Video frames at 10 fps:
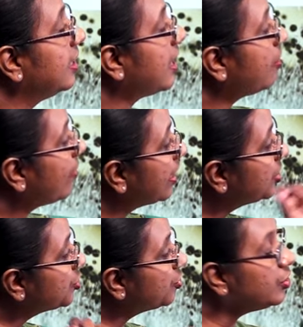Now I
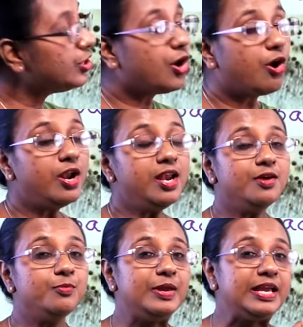told you all,
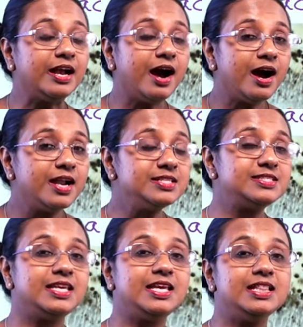we can't
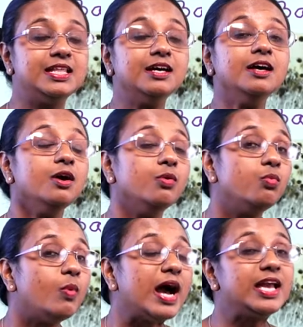see the
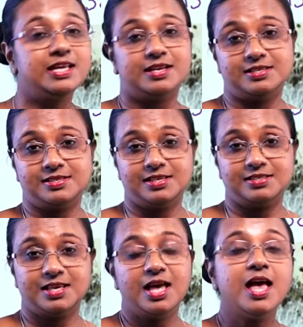viruses.